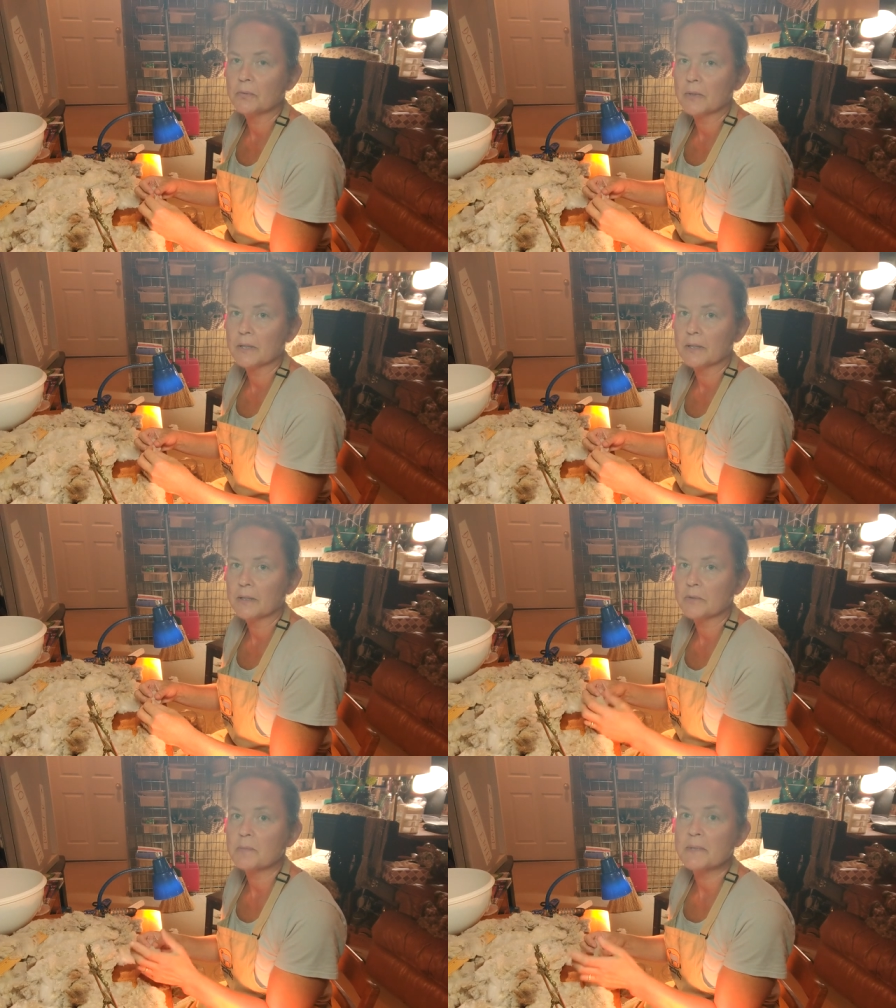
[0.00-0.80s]
With
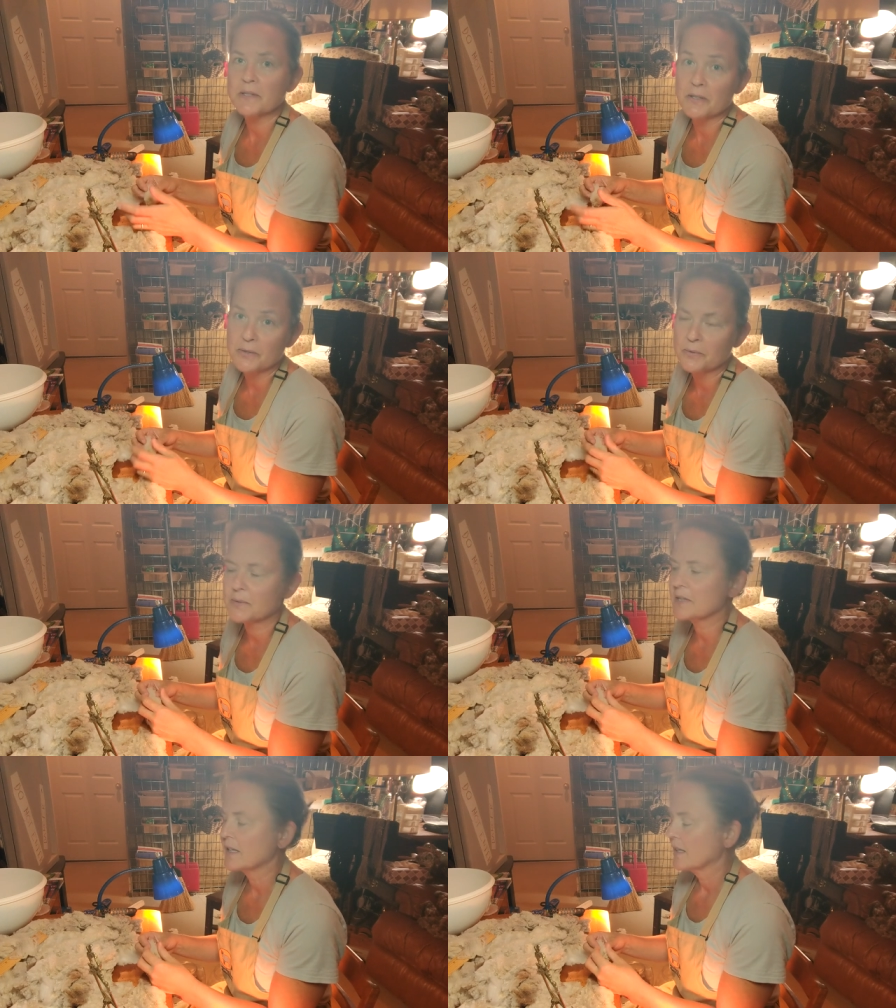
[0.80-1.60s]
it was Mrs.
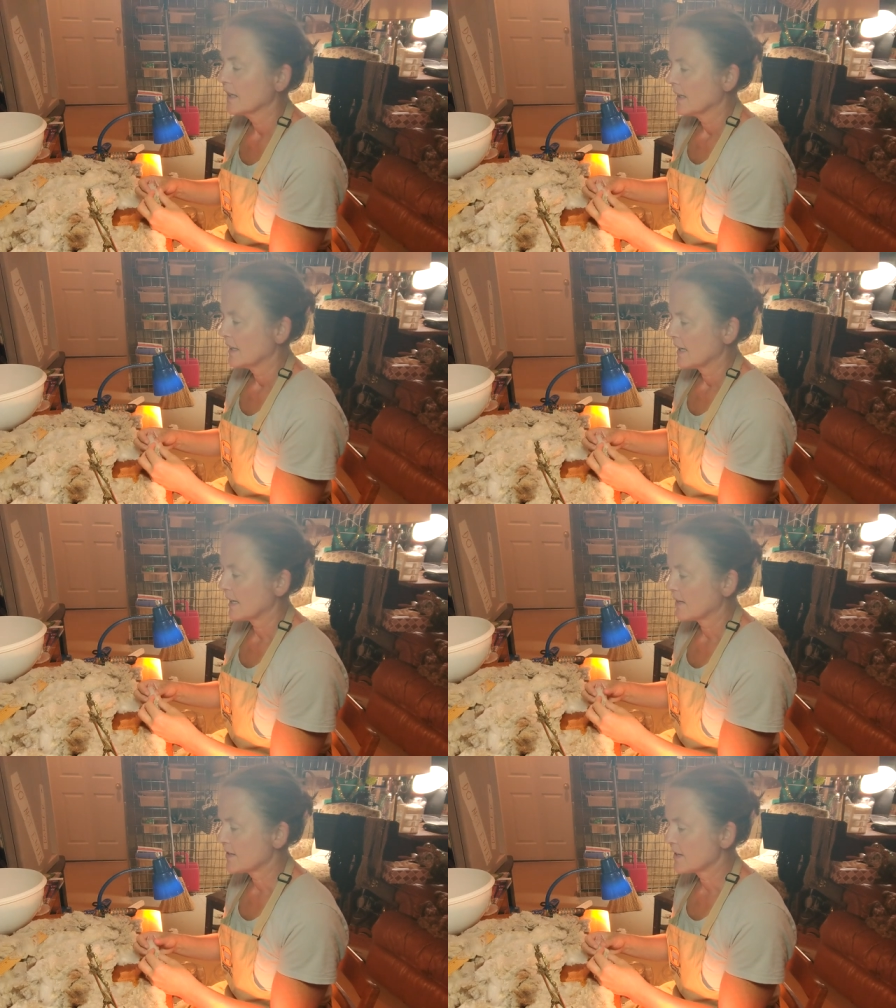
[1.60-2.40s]
Hughes,
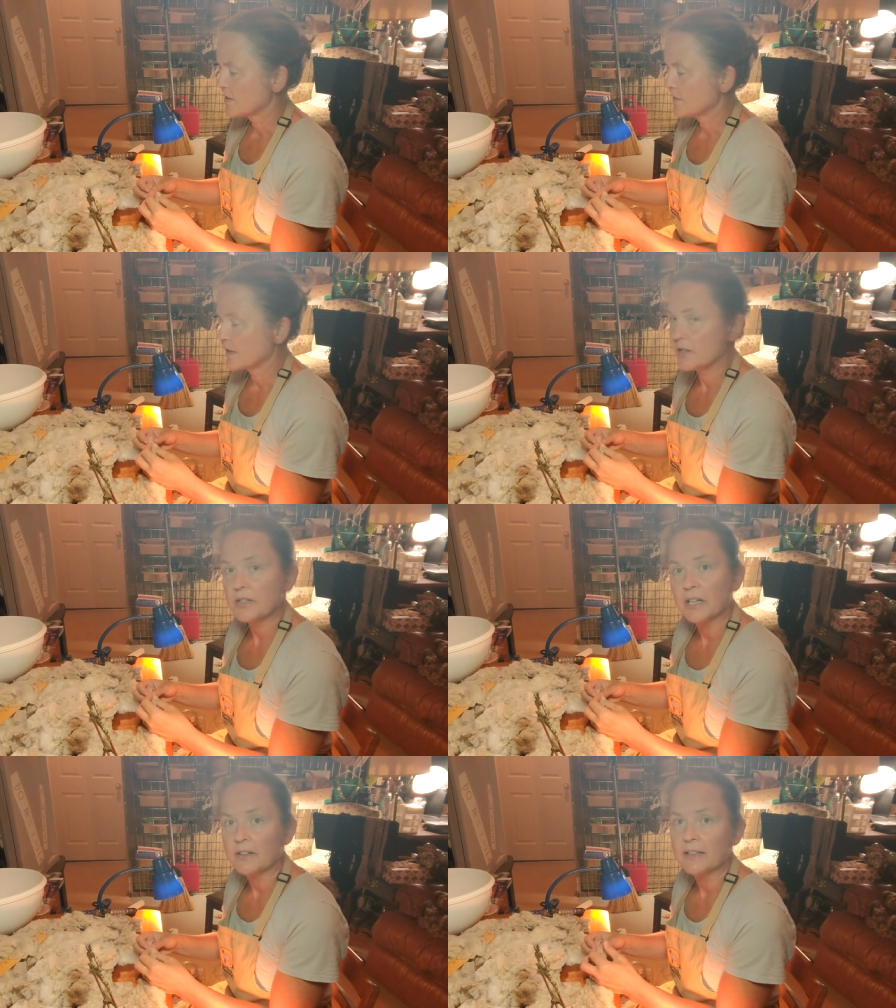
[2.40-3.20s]
and I've since
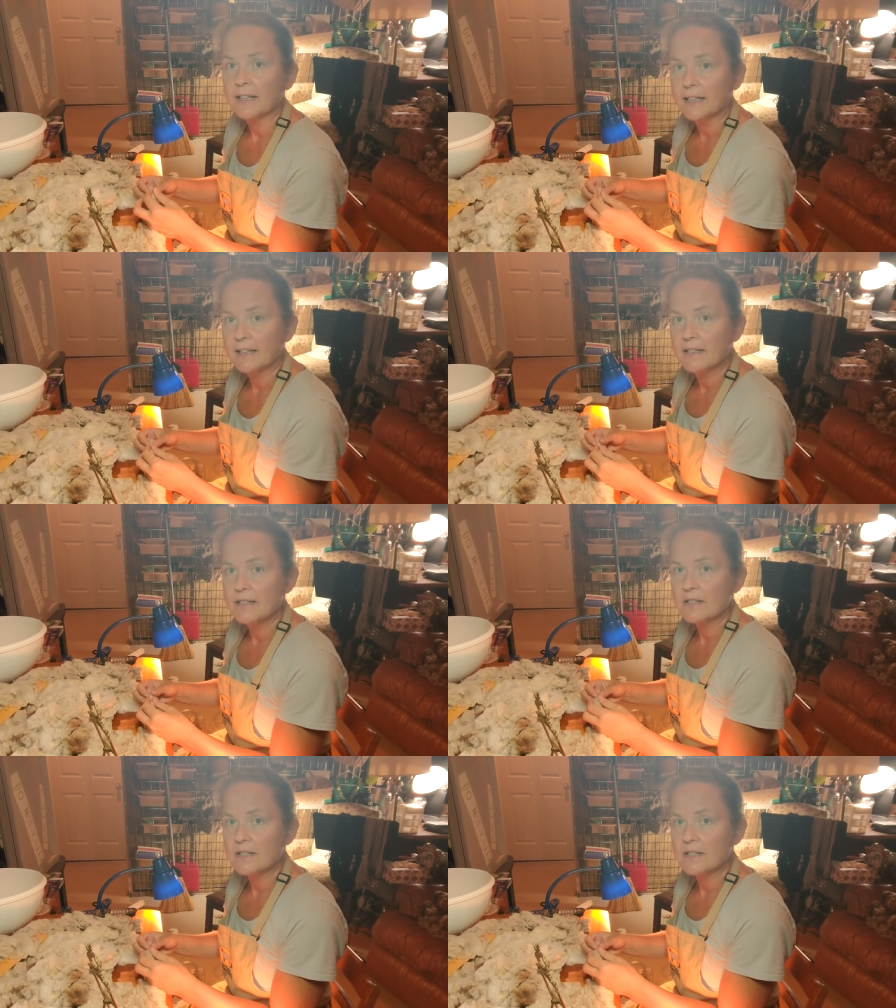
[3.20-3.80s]
finished carding that,